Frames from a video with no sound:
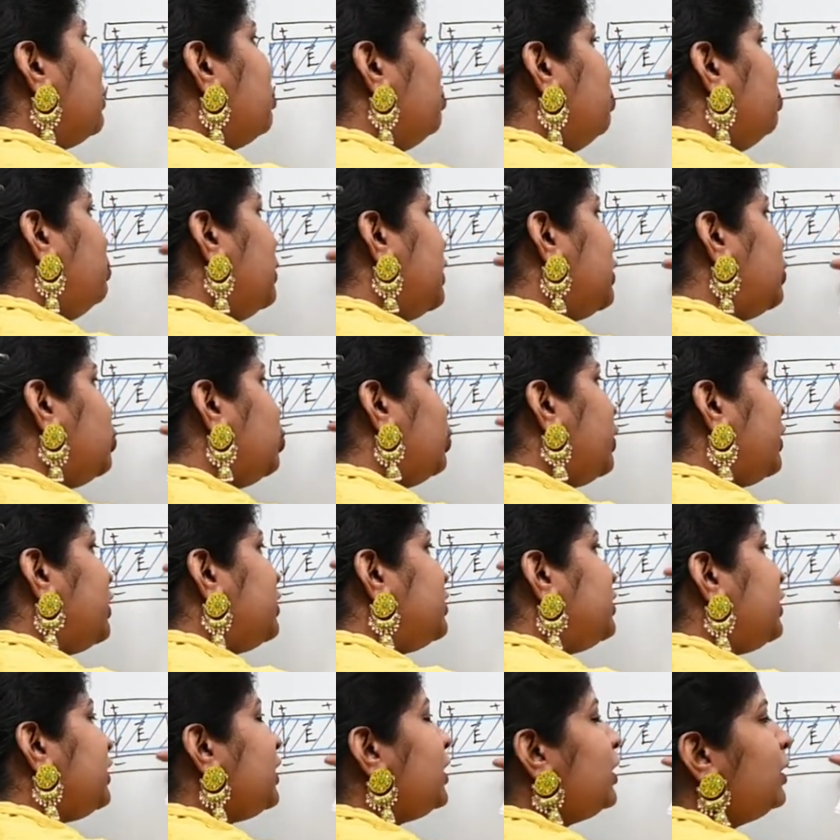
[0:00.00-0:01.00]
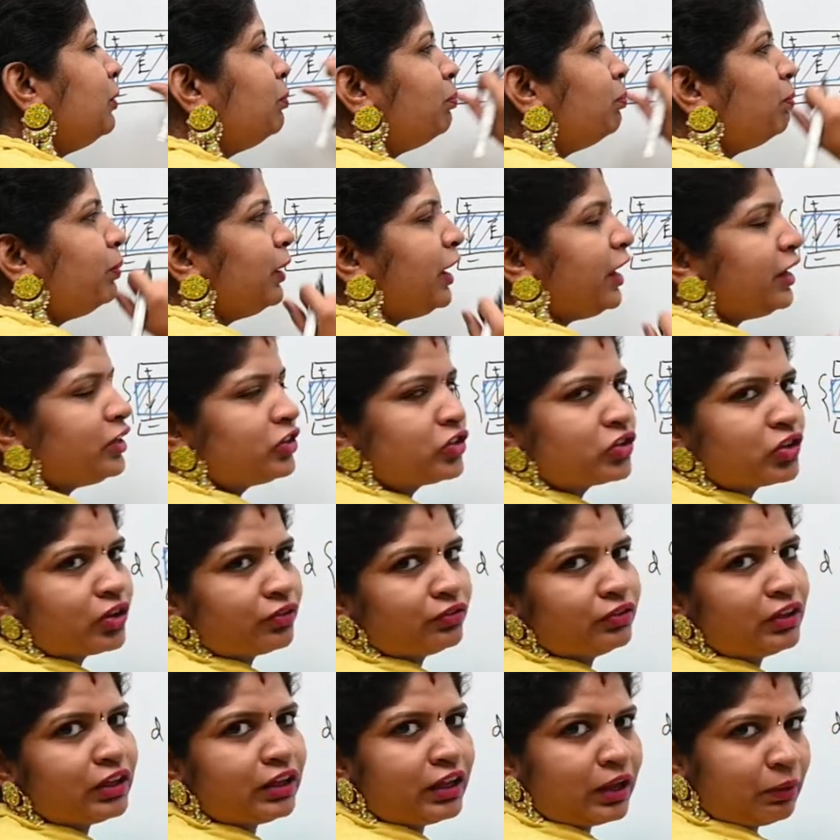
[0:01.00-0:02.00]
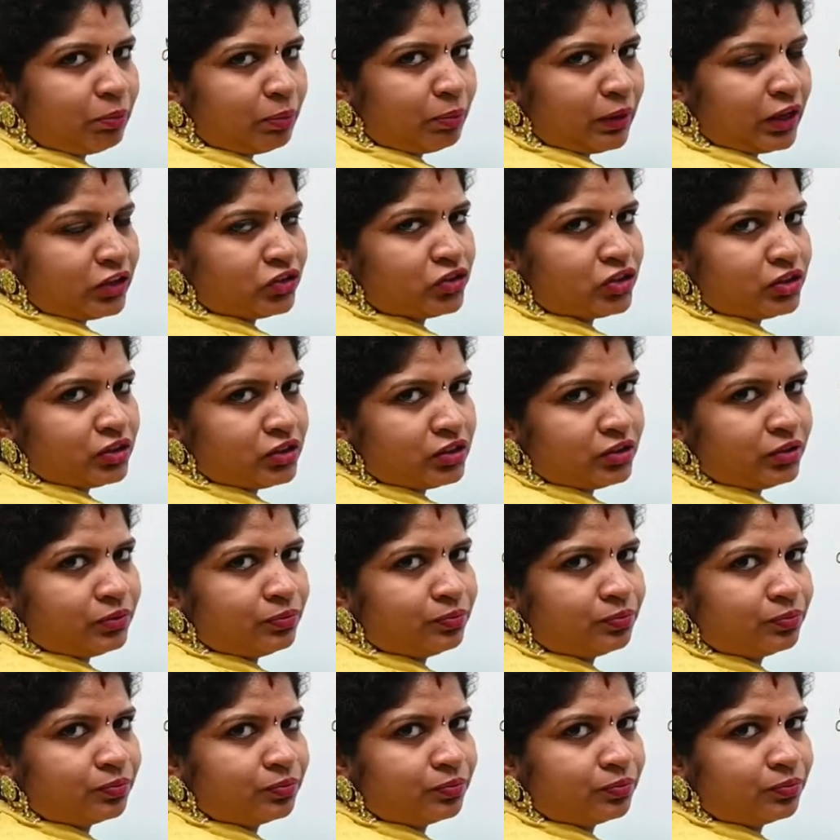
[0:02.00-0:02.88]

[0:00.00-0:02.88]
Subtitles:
between the plates of the capacitor.